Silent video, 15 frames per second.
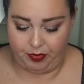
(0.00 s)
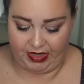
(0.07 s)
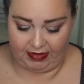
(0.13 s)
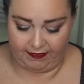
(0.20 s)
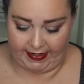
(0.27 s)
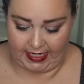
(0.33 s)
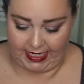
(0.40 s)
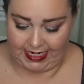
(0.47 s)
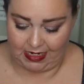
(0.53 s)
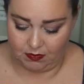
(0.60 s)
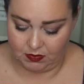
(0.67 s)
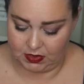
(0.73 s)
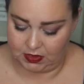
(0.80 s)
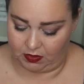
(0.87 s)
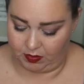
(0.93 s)
Big fan of
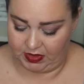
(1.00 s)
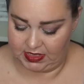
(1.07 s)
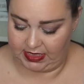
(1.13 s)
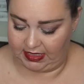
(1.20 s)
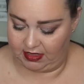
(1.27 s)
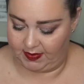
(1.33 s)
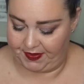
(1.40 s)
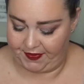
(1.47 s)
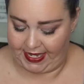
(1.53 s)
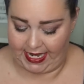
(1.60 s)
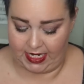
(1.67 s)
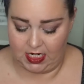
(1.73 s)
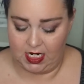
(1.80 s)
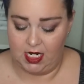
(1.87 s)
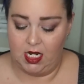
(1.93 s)
him, so I'm excited about
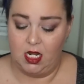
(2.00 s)
that.